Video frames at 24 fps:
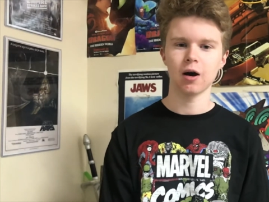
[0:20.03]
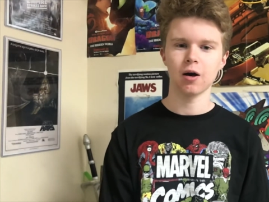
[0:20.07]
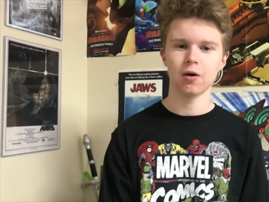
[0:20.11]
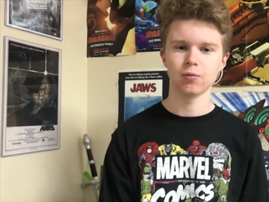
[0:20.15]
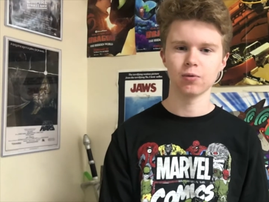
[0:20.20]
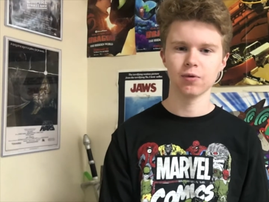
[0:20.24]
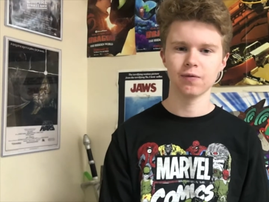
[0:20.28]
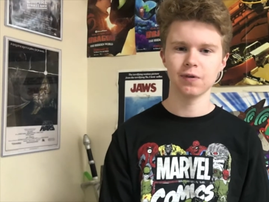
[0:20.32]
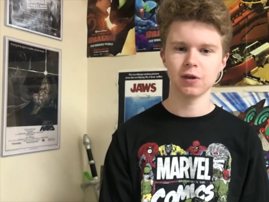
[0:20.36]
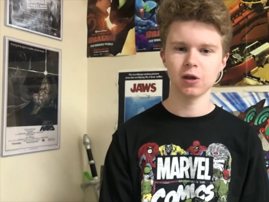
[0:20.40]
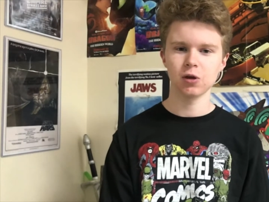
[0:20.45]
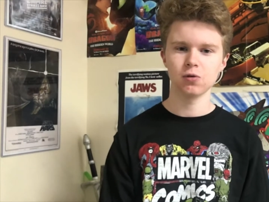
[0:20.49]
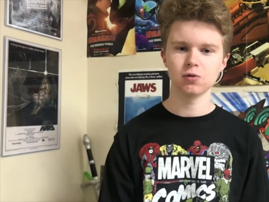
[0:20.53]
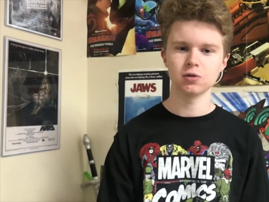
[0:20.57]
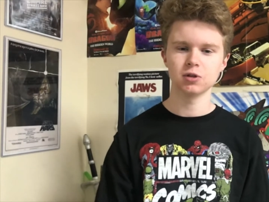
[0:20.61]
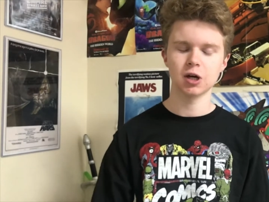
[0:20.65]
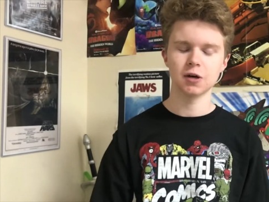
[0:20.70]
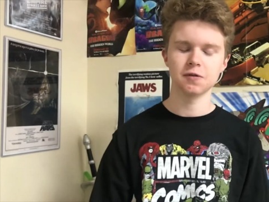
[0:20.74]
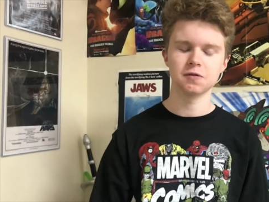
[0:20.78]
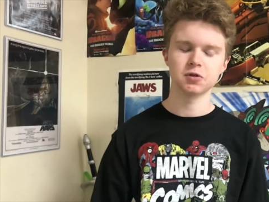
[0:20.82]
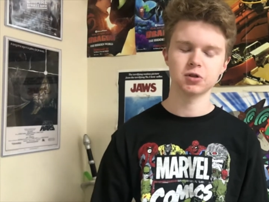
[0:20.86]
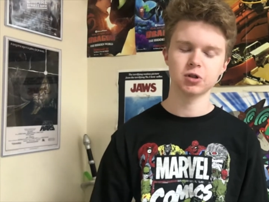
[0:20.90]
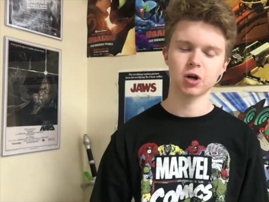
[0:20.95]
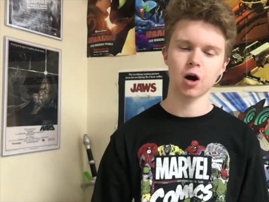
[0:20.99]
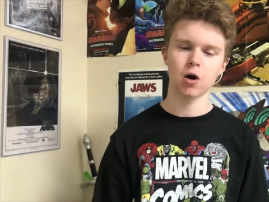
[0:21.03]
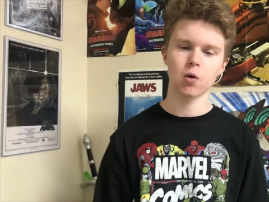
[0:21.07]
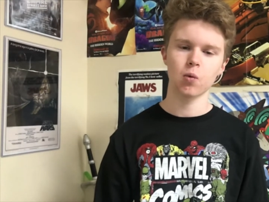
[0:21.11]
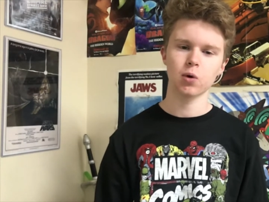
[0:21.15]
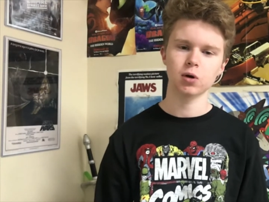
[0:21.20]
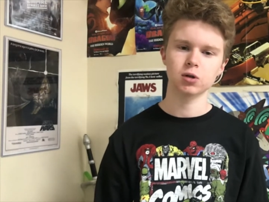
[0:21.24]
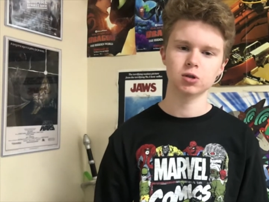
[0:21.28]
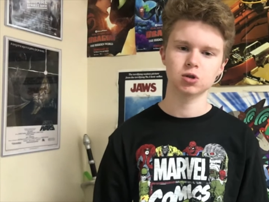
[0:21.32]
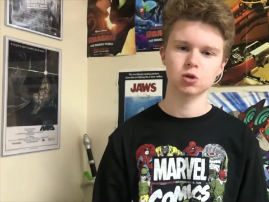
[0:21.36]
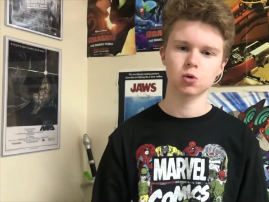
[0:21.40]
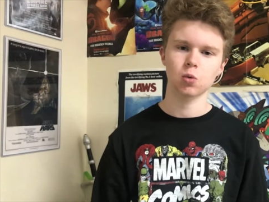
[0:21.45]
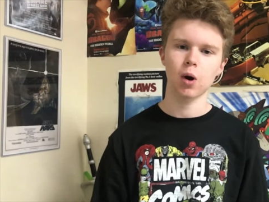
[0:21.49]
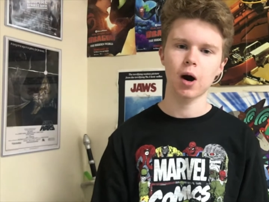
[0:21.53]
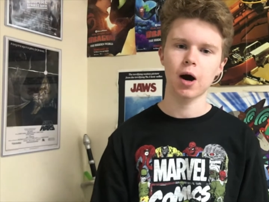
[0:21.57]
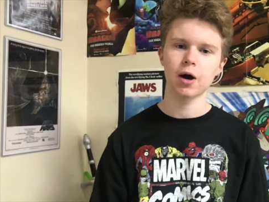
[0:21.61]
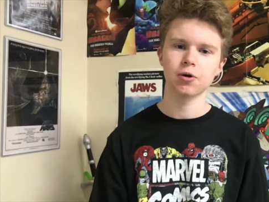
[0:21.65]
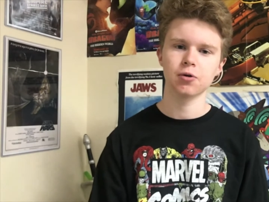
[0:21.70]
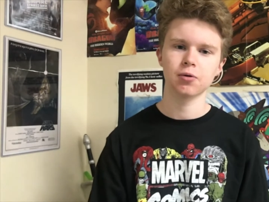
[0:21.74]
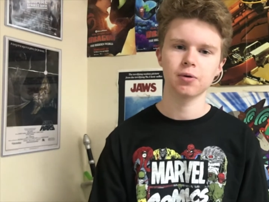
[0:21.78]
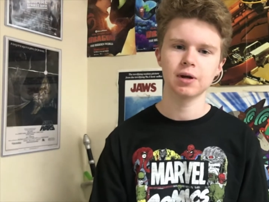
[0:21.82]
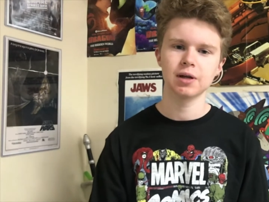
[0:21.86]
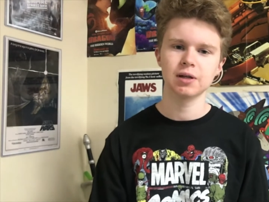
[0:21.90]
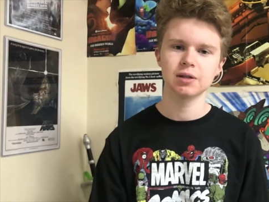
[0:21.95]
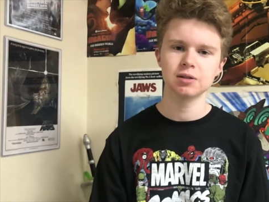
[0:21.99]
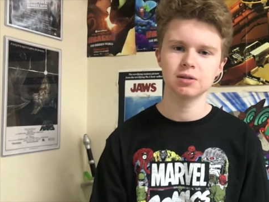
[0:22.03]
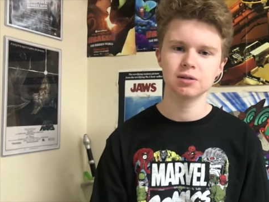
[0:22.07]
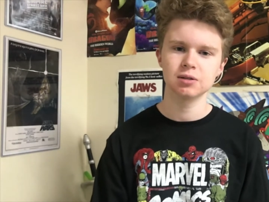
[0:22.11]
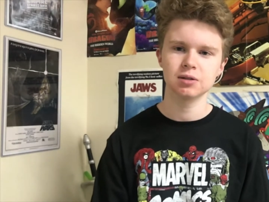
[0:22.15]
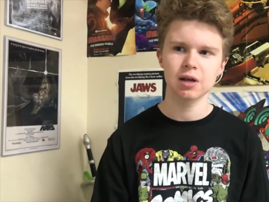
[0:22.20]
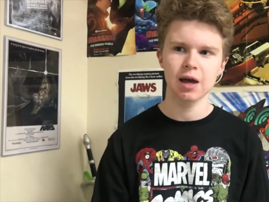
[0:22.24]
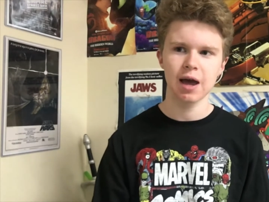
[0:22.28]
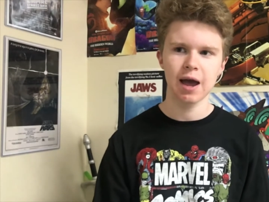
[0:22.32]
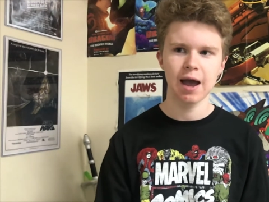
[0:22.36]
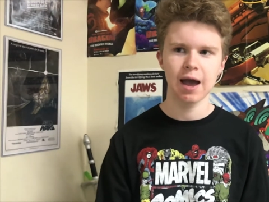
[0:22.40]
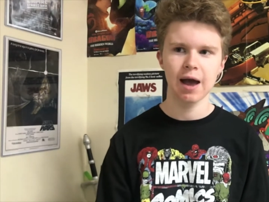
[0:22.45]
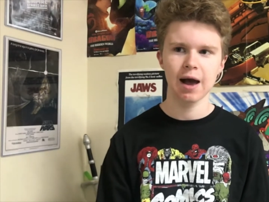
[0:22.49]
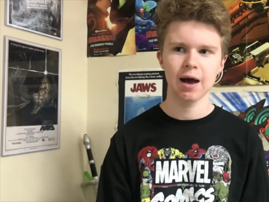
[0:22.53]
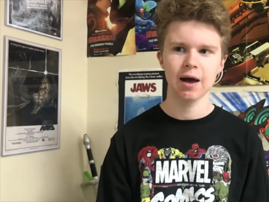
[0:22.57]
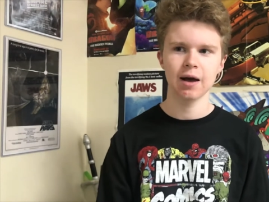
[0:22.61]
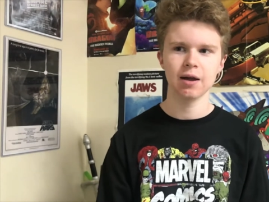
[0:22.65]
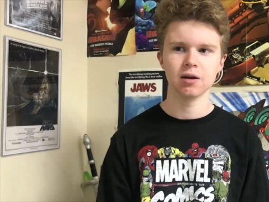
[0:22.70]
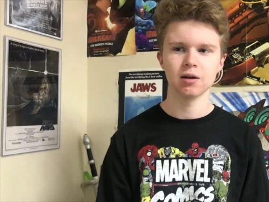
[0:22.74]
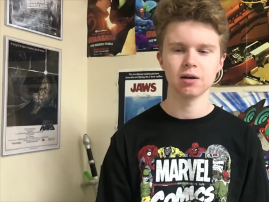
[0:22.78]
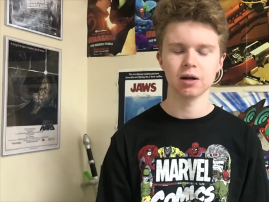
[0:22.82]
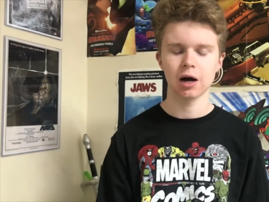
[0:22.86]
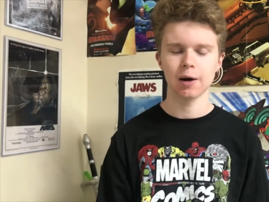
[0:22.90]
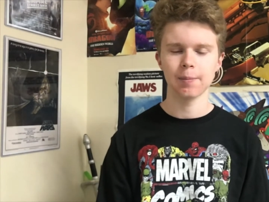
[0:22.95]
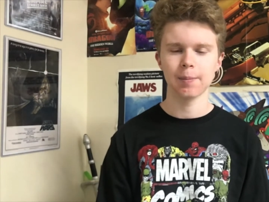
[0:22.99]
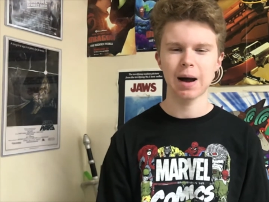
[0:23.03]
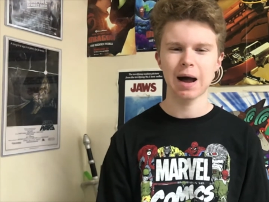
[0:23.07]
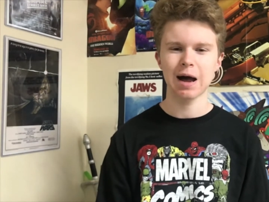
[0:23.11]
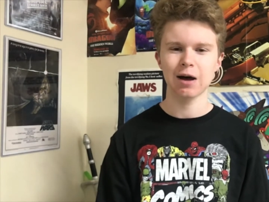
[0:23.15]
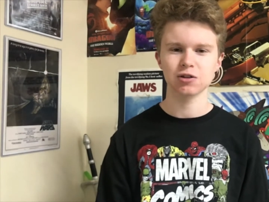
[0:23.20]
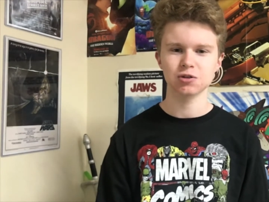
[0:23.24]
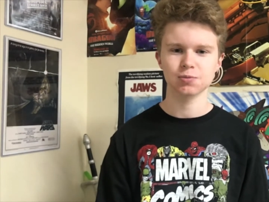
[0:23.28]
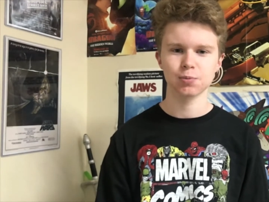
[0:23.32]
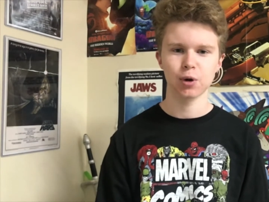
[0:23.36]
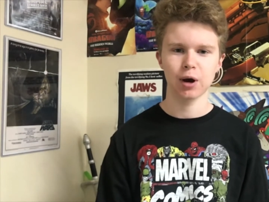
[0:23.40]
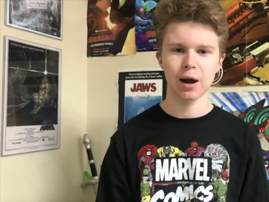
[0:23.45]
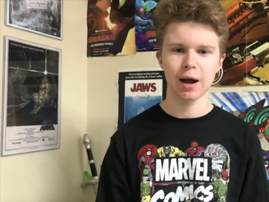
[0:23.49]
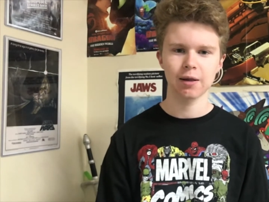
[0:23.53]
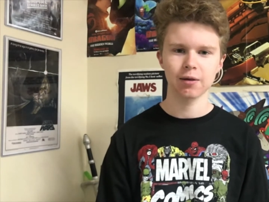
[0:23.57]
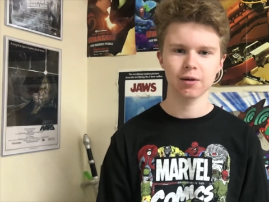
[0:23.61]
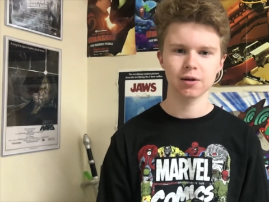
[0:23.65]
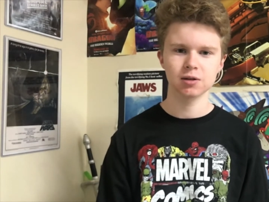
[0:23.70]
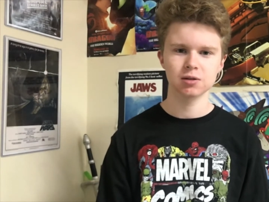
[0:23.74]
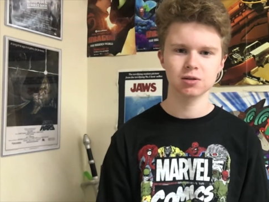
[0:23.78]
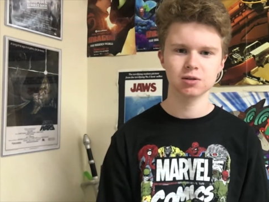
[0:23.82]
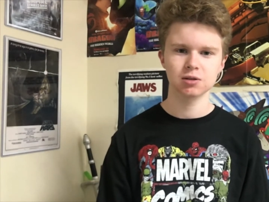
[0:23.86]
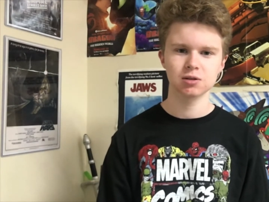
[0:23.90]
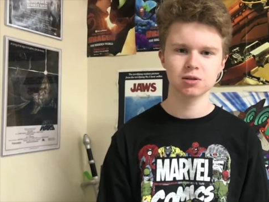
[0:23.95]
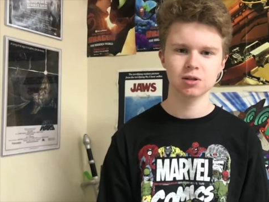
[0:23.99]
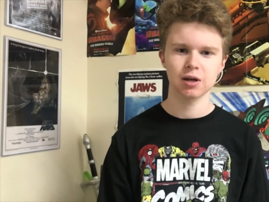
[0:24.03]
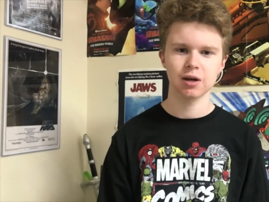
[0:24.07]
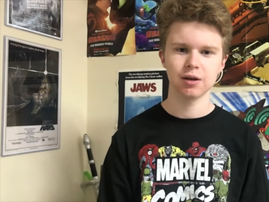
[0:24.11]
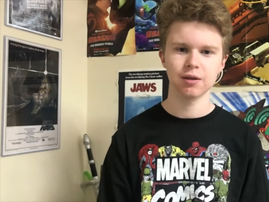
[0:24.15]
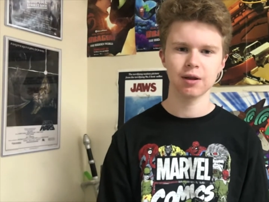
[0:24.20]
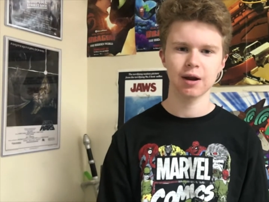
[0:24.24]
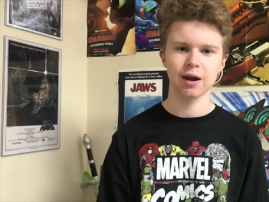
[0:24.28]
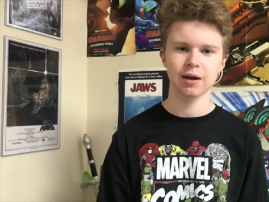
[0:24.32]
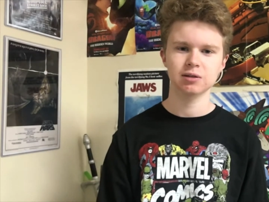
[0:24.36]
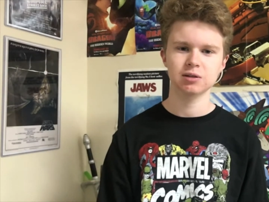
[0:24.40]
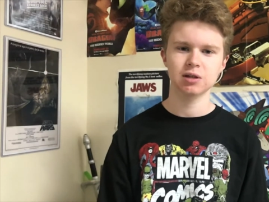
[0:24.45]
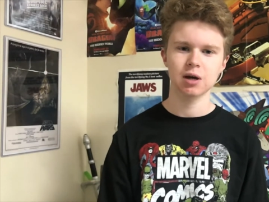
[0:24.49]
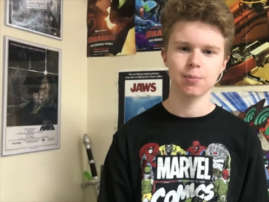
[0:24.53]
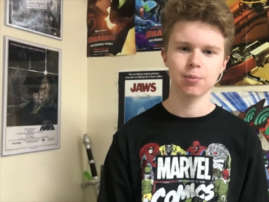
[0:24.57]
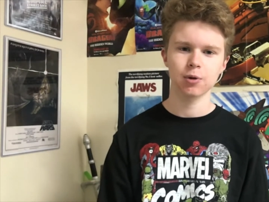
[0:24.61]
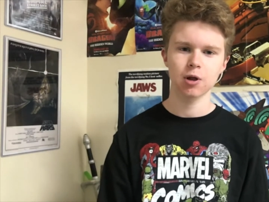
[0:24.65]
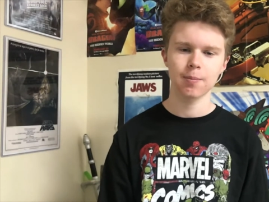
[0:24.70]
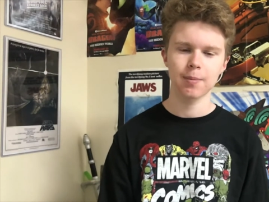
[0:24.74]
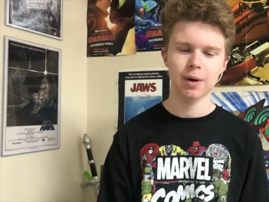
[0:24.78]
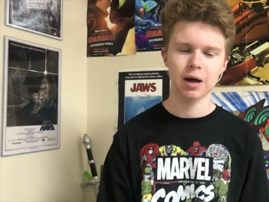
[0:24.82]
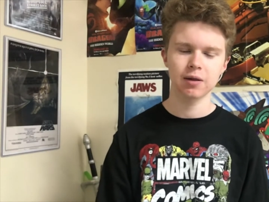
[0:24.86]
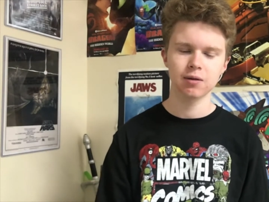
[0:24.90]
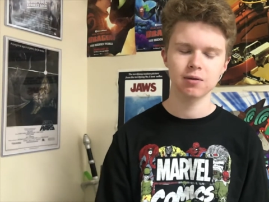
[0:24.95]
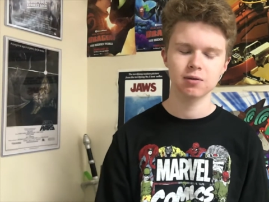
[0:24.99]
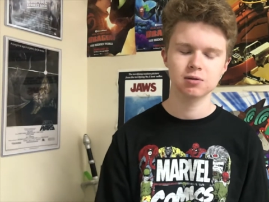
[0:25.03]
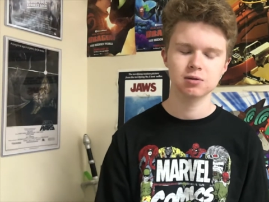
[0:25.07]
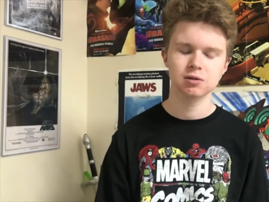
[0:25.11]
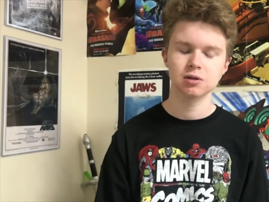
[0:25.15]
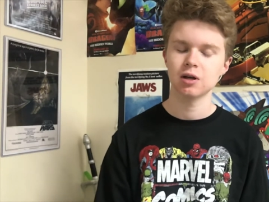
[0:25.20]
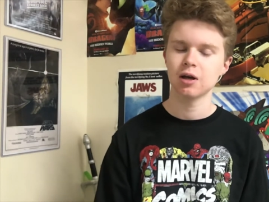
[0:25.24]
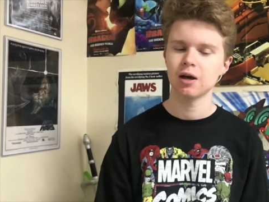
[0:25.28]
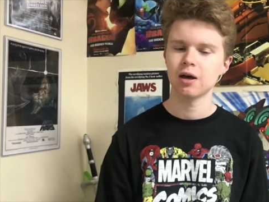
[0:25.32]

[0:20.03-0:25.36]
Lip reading: reviews of Star Wars Squadrons and Miles Morales in the next couple of months.